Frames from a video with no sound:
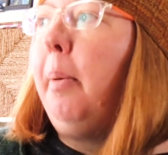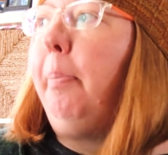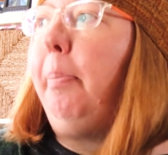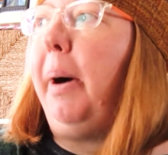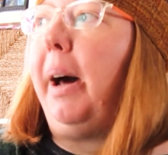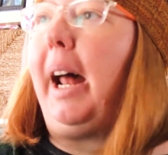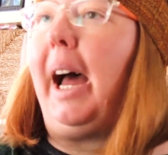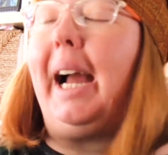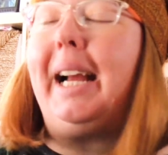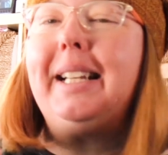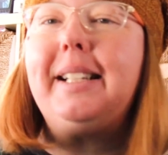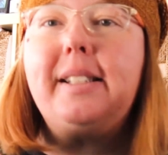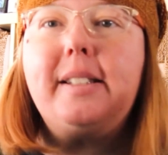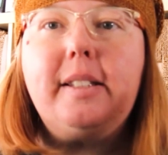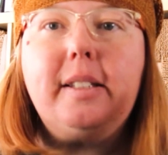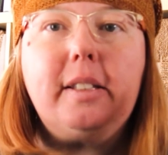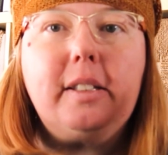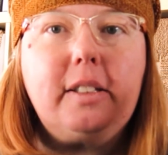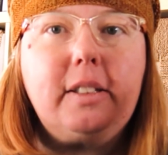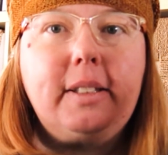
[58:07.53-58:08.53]
But I
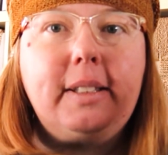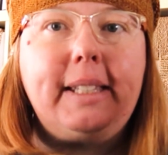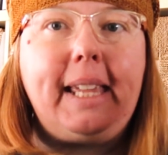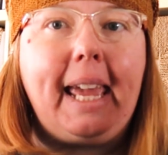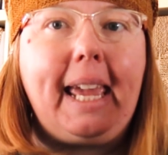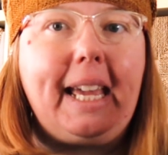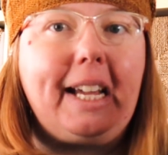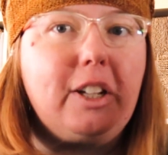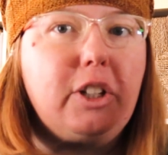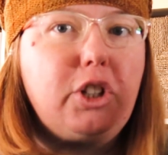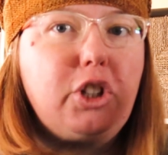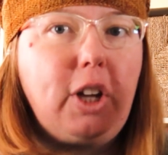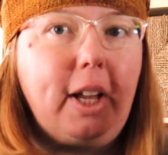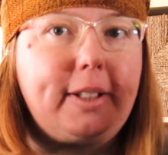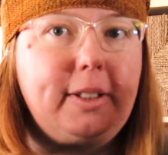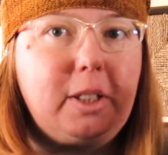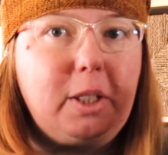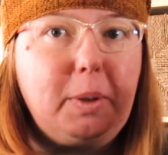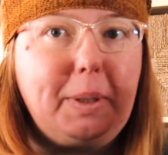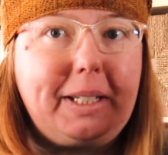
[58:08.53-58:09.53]
can't
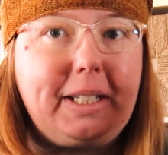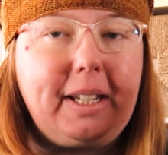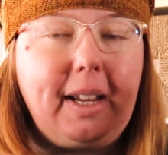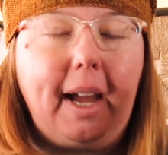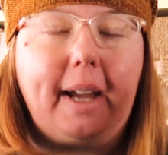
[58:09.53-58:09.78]
just do it.